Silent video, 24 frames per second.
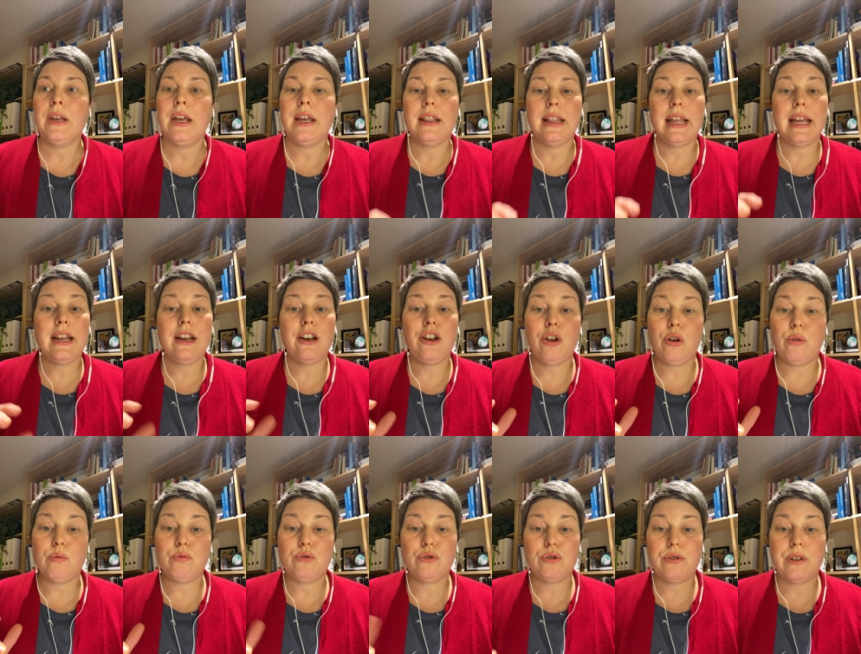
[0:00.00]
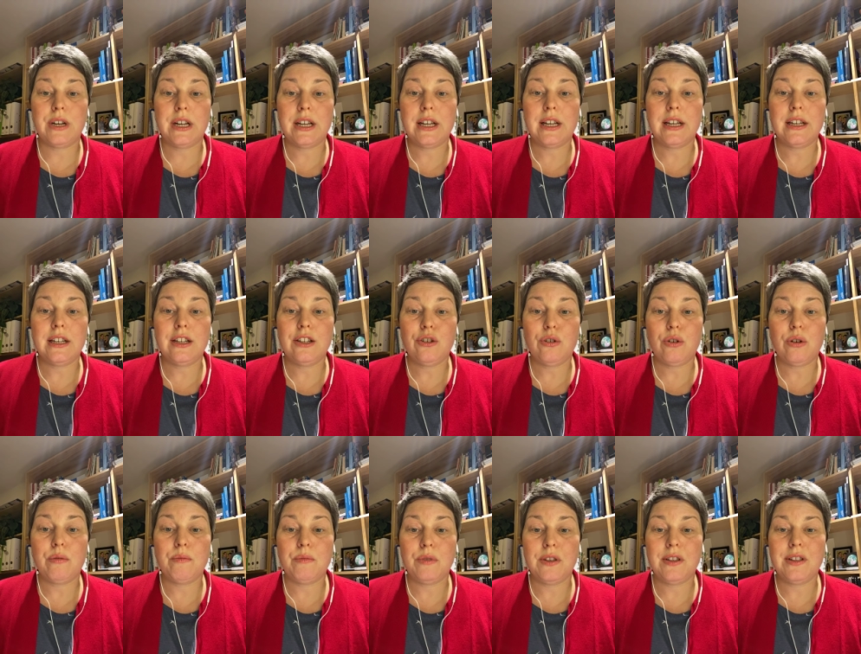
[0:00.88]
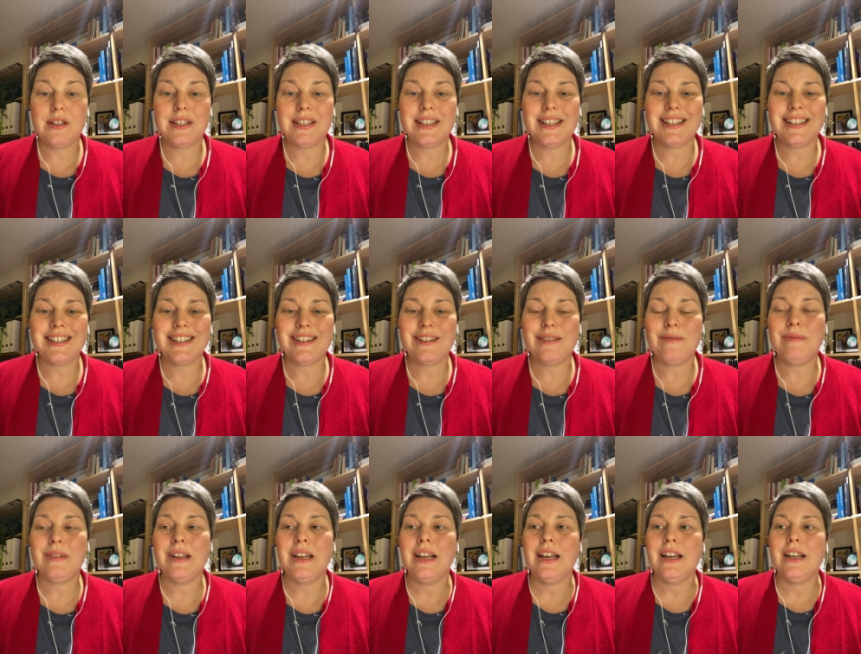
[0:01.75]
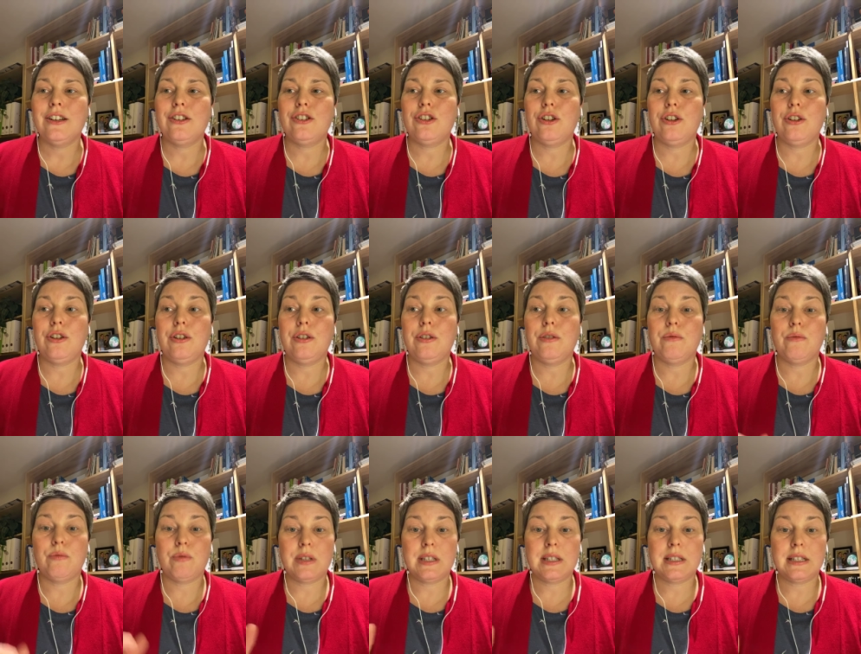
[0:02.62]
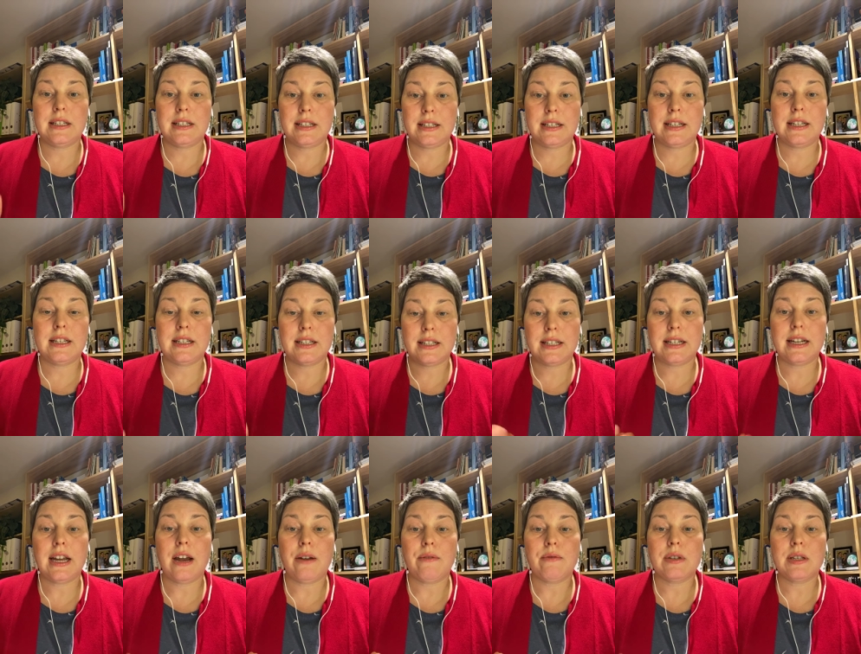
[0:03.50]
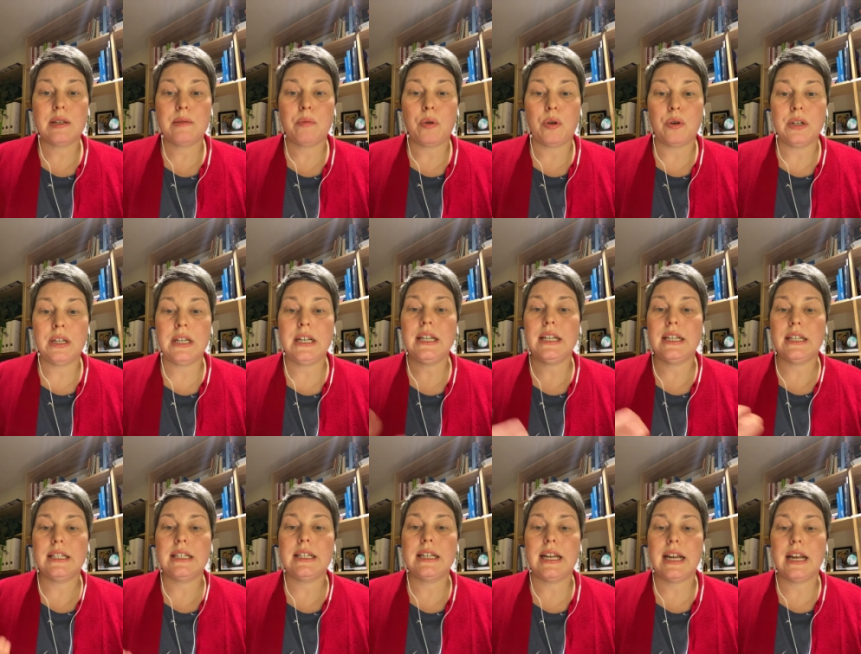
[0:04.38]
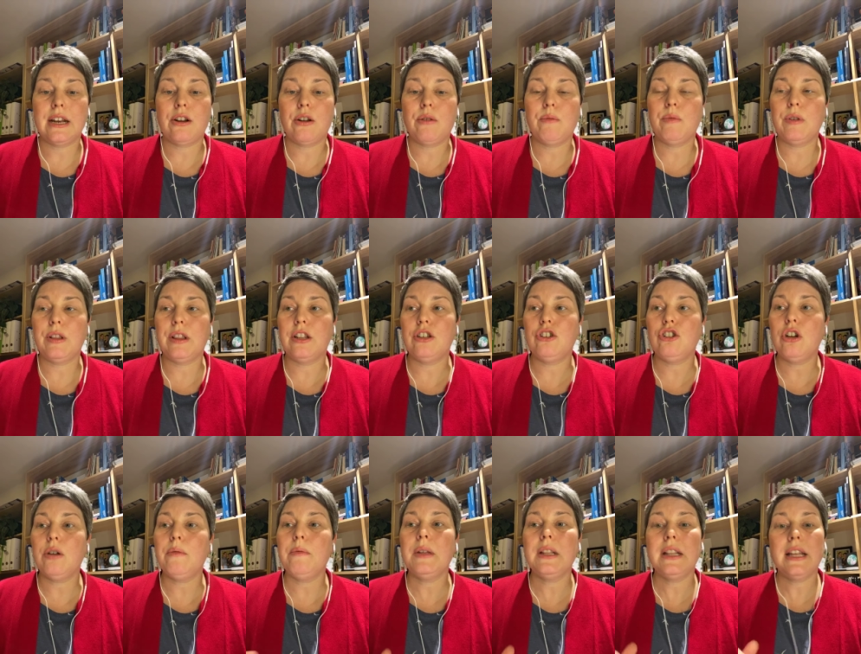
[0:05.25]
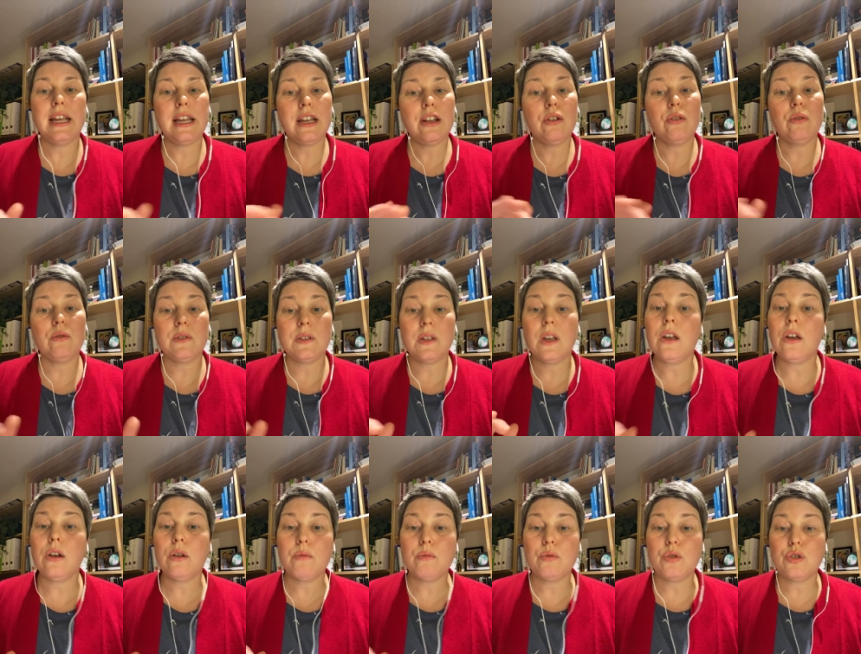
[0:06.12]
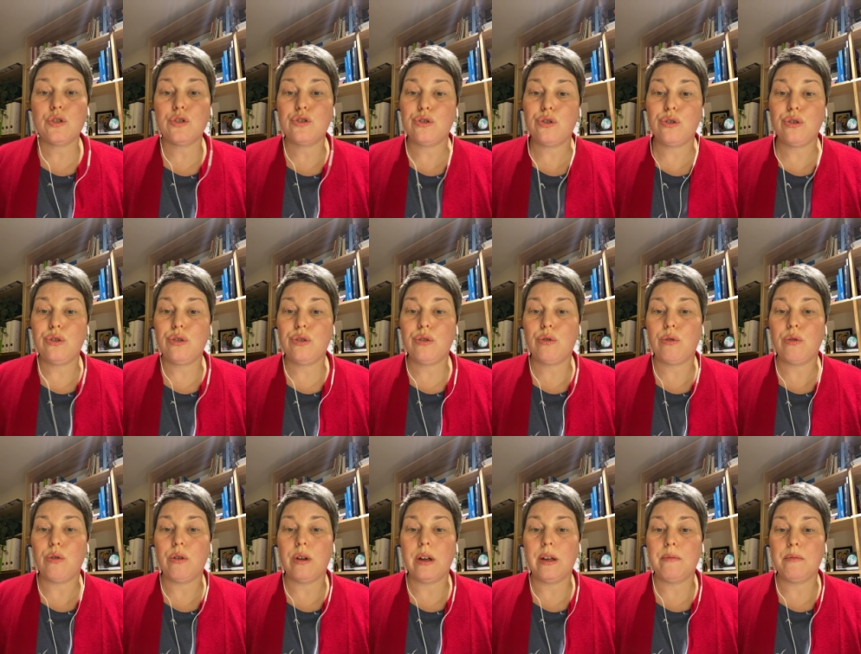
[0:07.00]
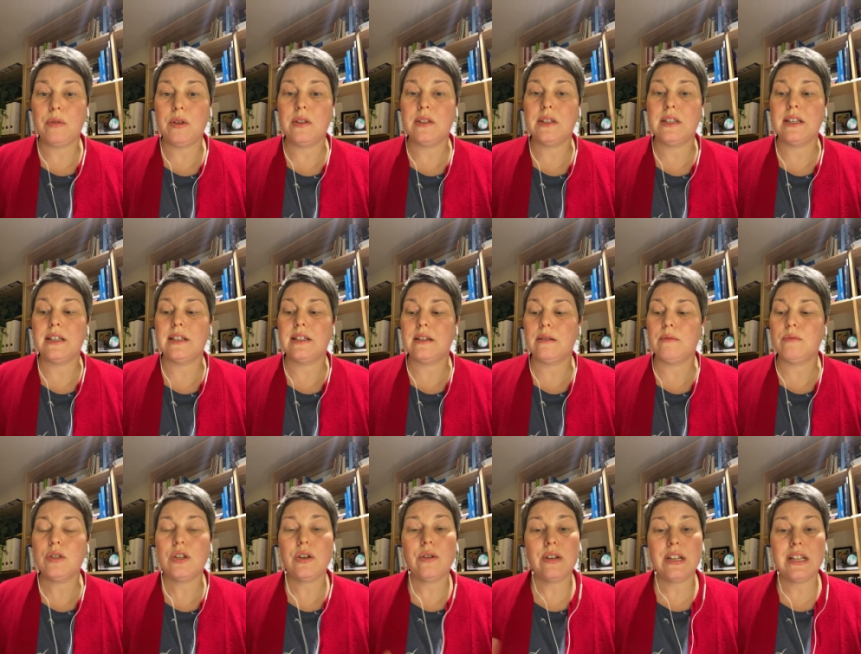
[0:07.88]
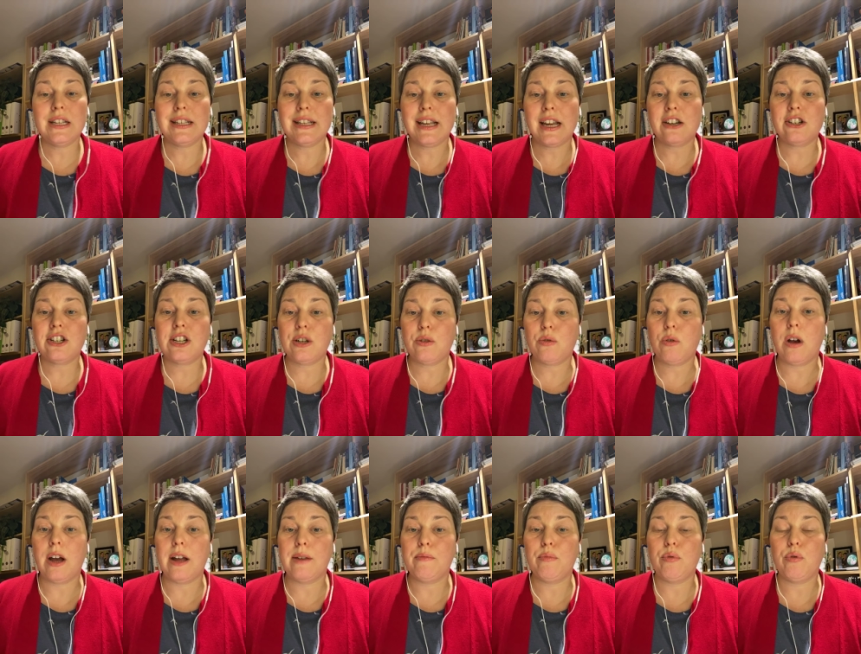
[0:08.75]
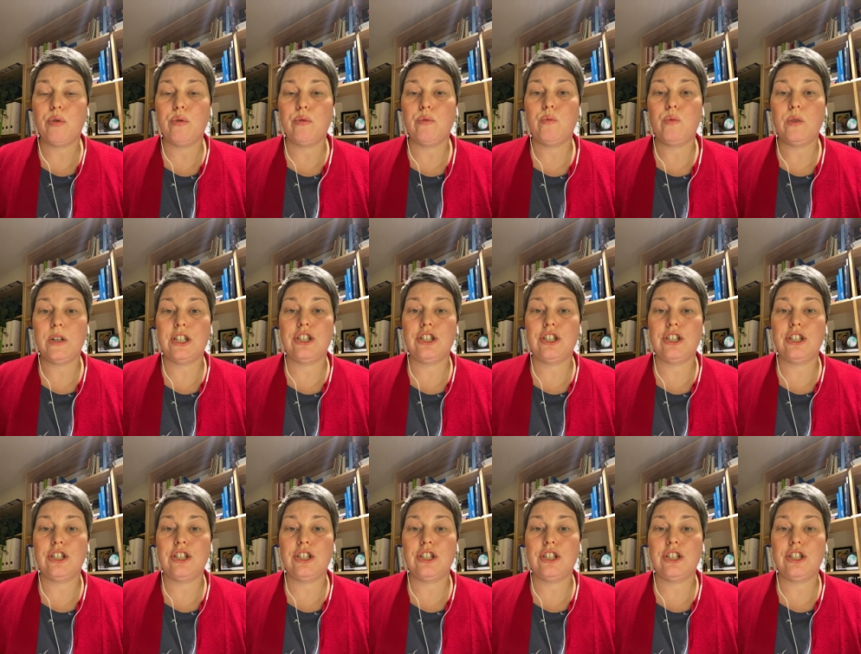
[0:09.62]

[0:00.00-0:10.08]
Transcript: they can help trigger your immune system to, to start responding and to get on with the job, and they can also help to soothe your immune system. So it is actually quite important which